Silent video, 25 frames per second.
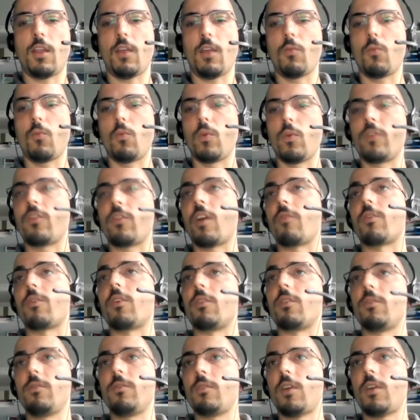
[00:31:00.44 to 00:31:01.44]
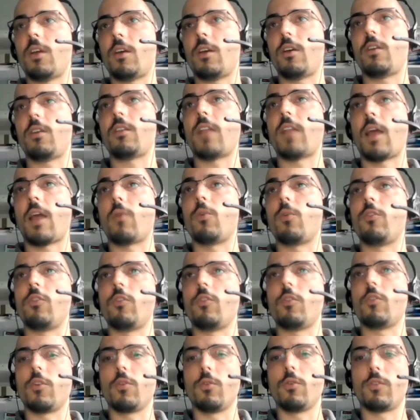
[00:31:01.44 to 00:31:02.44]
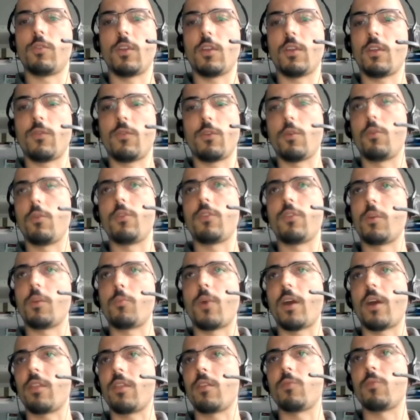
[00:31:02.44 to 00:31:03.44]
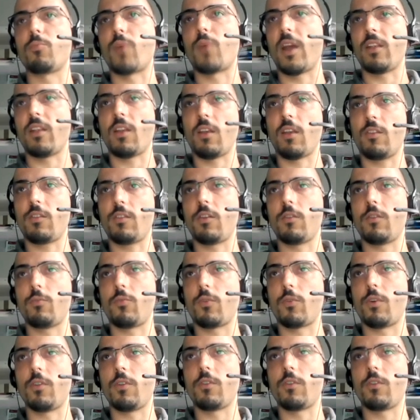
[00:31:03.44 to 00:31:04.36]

whichever language you're using. If you're using Python, PyTest is, for